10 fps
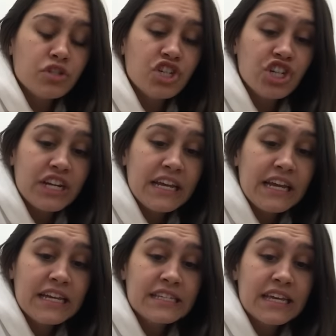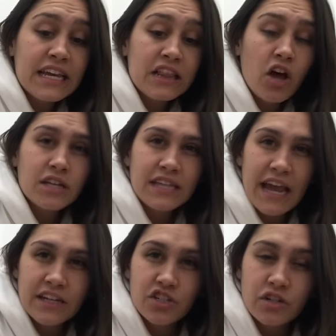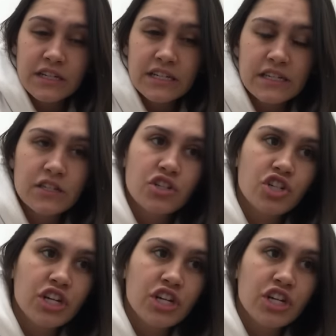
She is in Los Angeles.